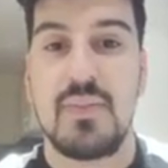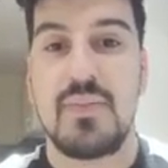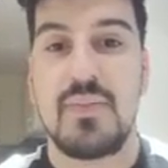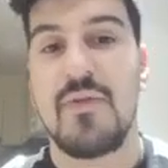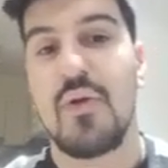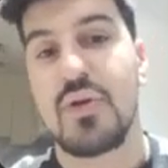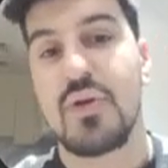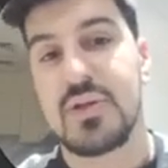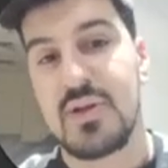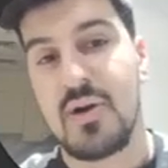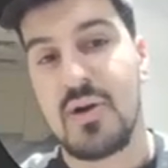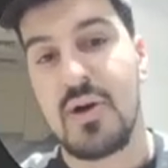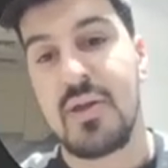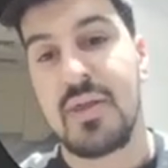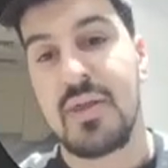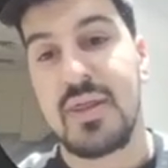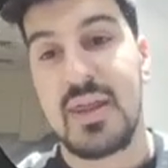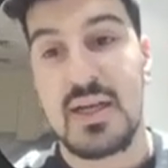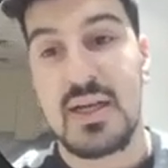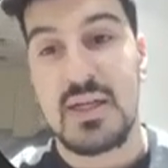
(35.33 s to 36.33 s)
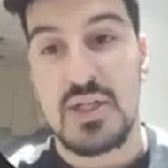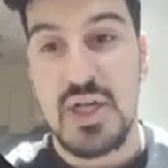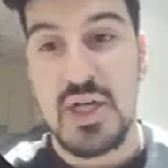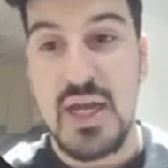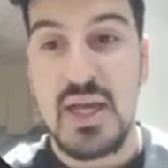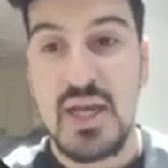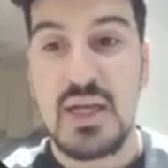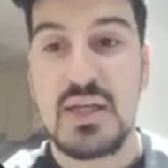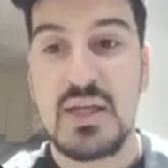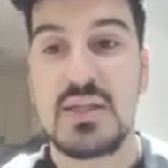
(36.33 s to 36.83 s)
focusing on thick
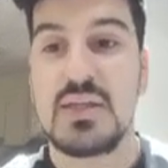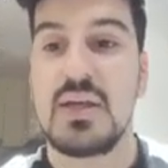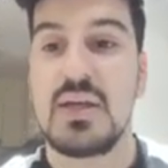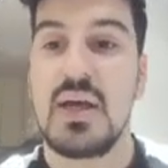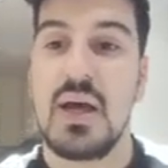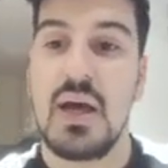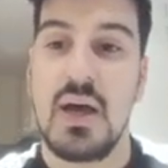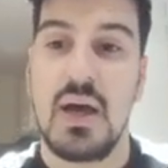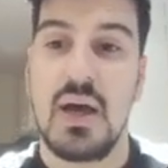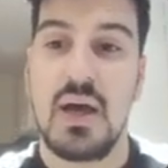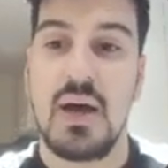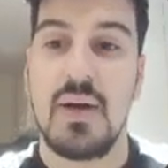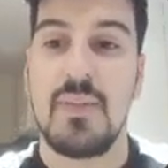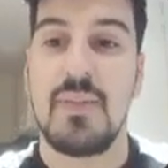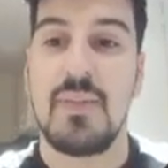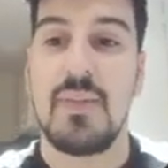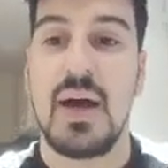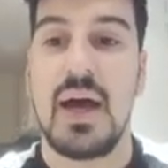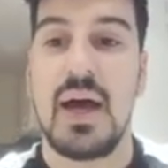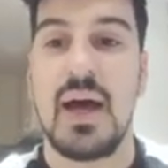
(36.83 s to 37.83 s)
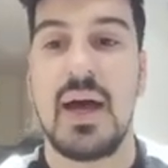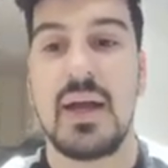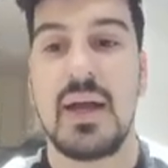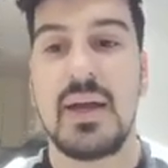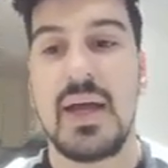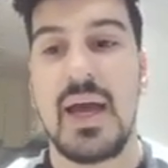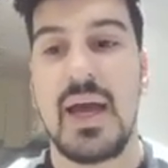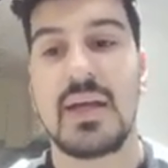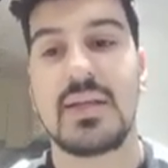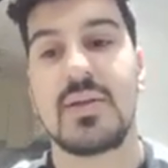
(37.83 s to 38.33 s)
shakes,
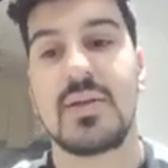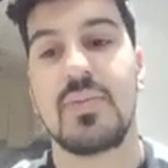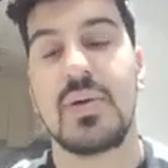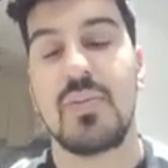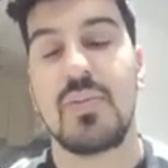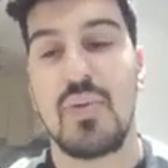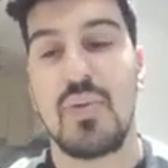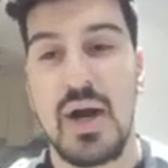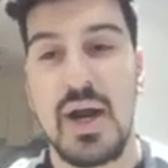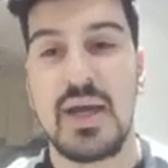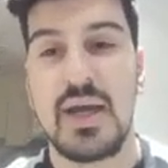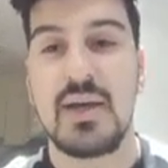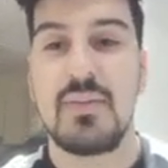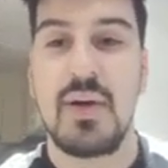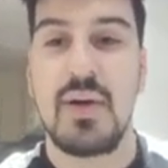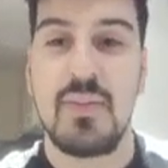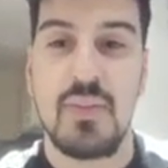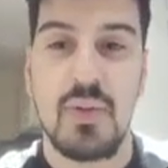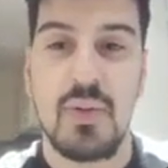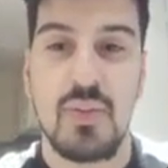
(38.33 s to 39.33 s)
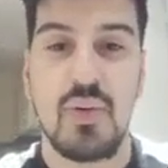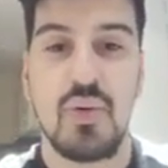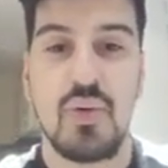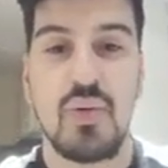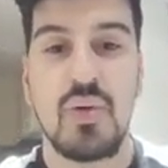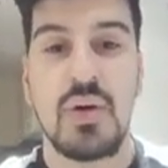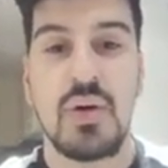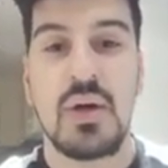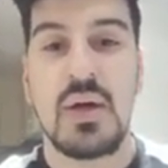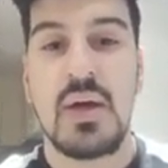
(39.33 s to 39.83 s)
and it has to be bright,
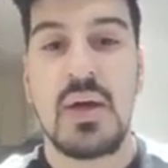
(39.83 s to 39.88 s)
memorable,